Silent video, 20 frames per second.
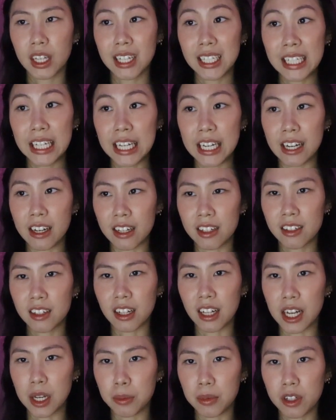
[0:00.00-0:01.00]
Tina
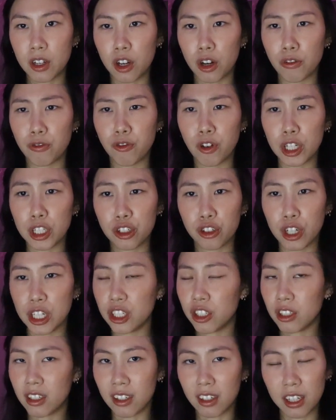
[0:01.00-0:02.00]
exclaims, her
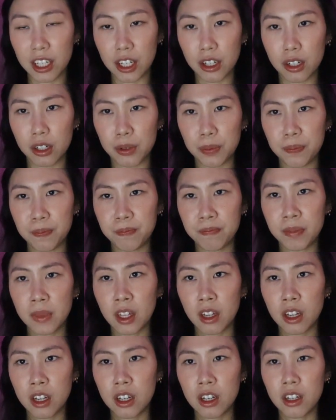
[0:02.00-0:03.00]
frustration clear.
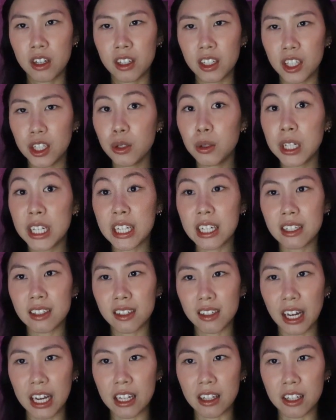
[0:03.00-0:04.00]
You lean in
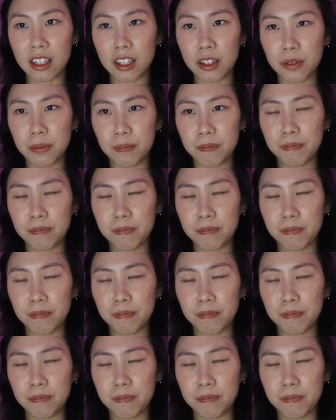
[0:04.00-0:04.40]
slightly.